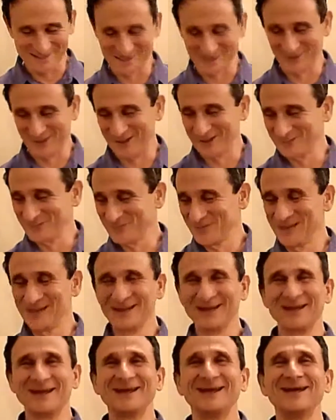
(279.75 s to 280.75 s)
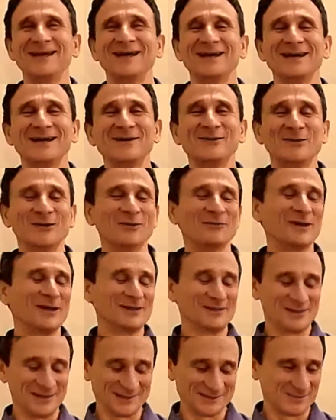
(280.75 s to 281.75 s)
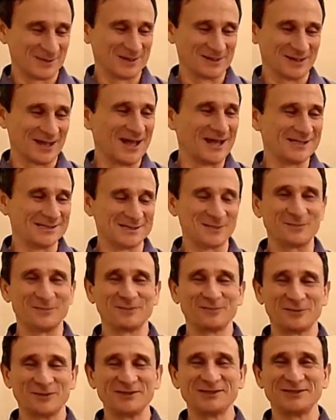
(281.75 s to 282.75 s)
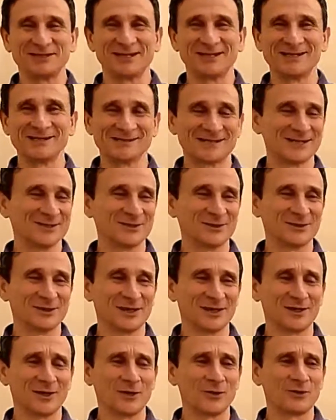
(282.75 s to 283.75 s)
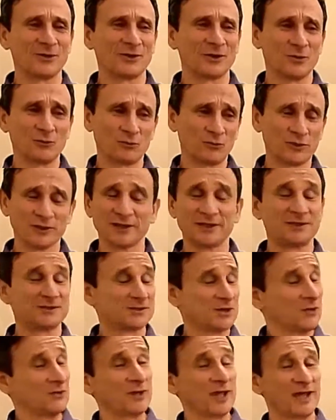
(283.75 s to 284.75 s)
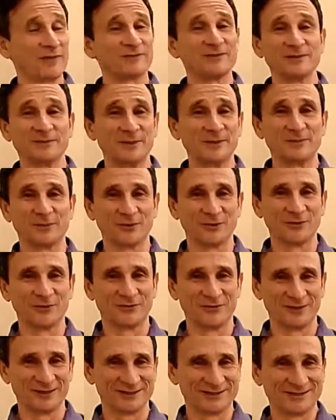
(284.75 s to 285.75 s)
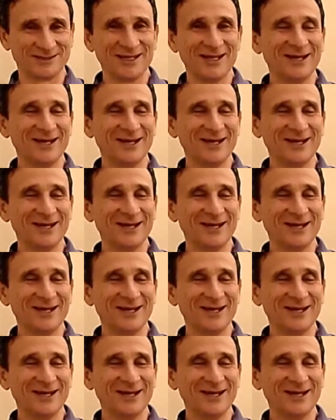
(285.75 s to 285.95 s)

Great. One of my things my clients appreciate is they learn, like, oh, you don't have to be perfect.